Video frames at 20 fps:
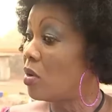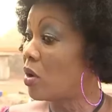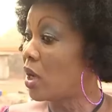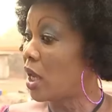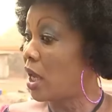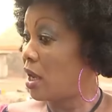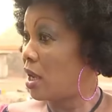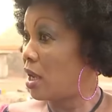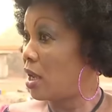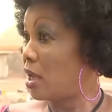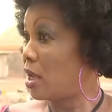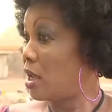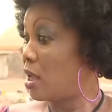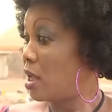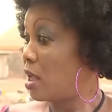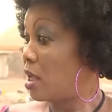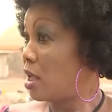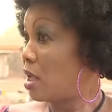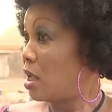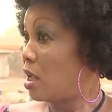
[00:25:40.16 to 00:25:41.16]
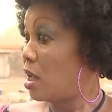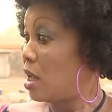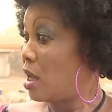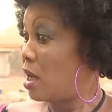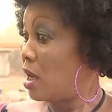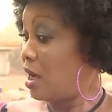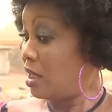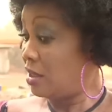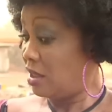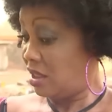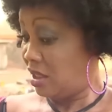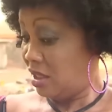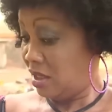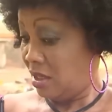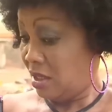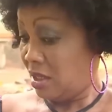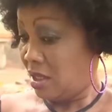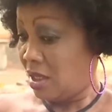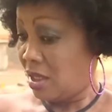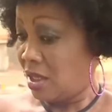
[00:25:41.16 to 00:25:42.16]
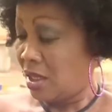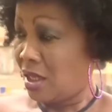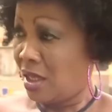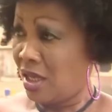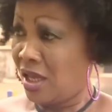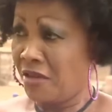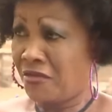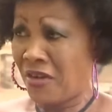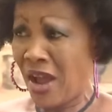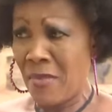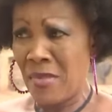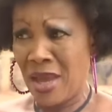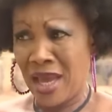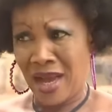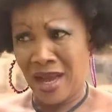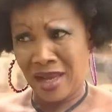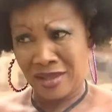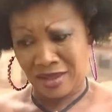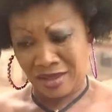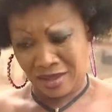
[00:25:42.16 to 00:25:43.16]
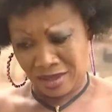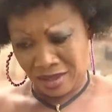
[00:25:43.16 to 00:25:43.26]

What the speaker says: Okay. And if I may ask.